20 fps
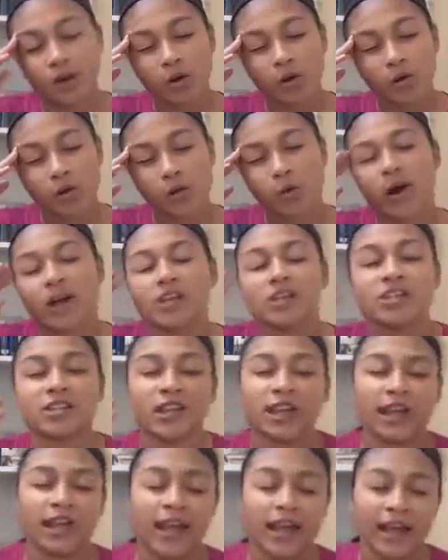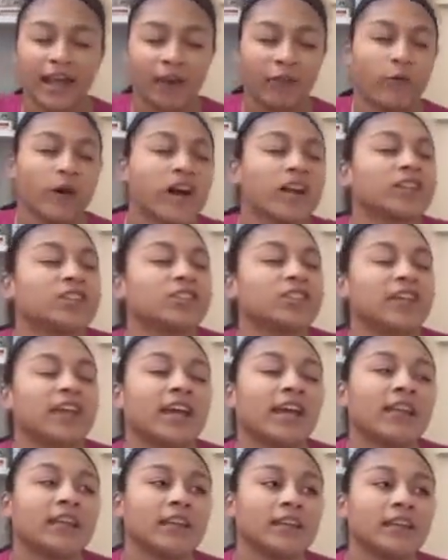or watched
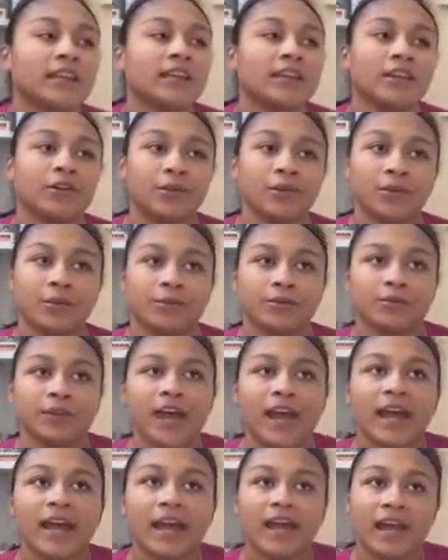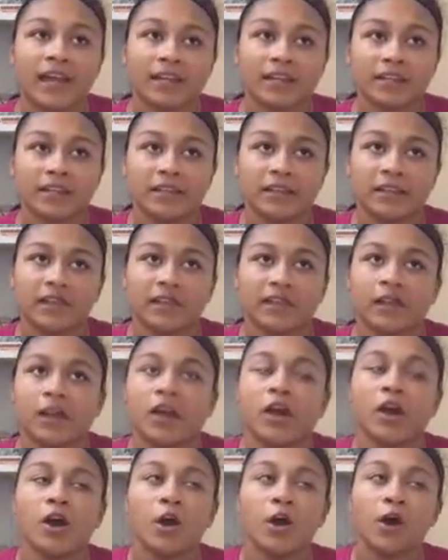anything, or read anything
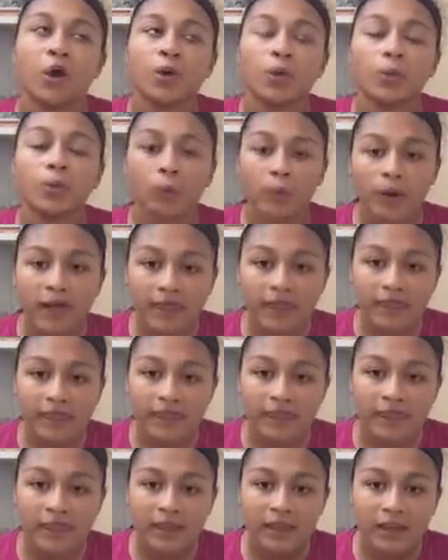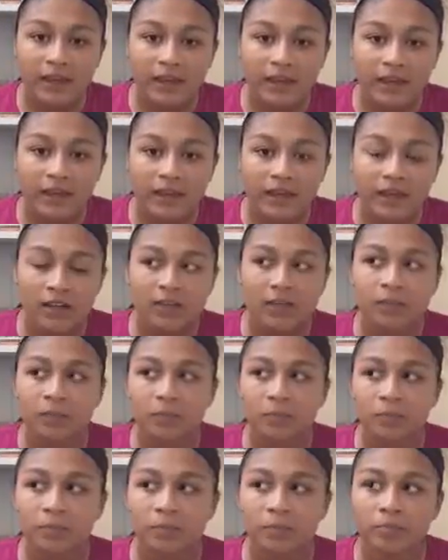with the
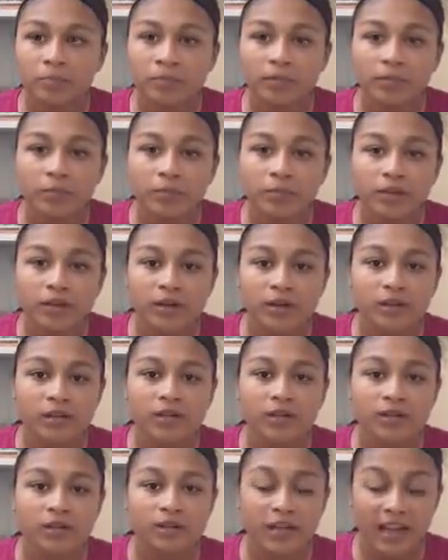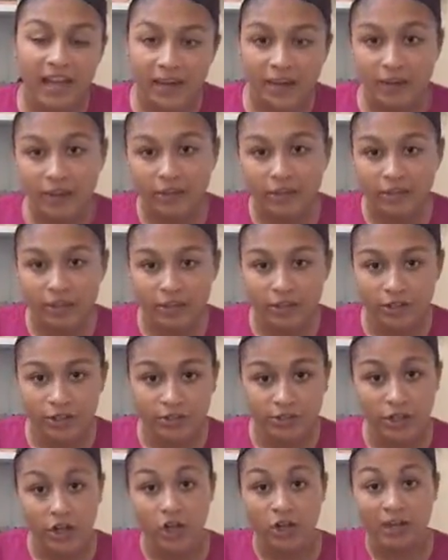where the
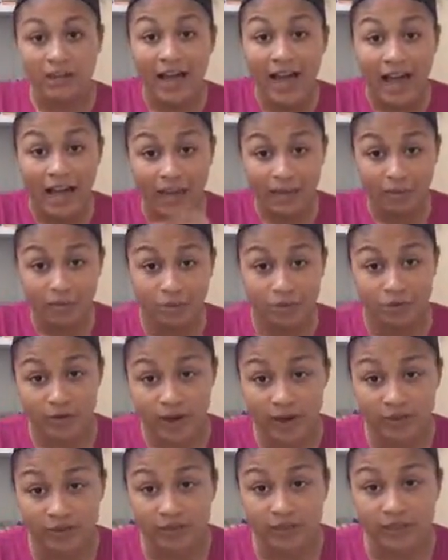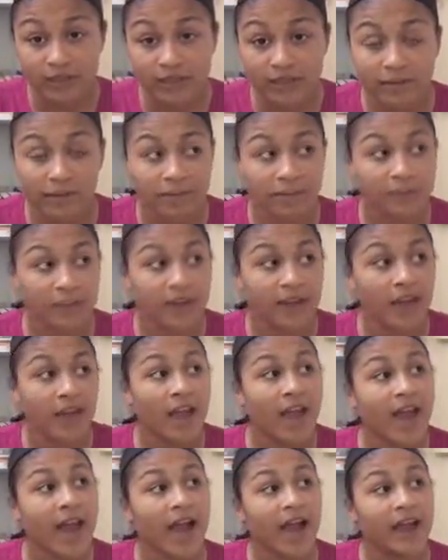characters are time traveling.
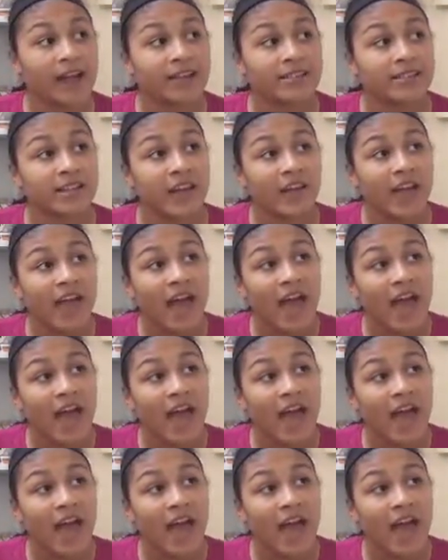And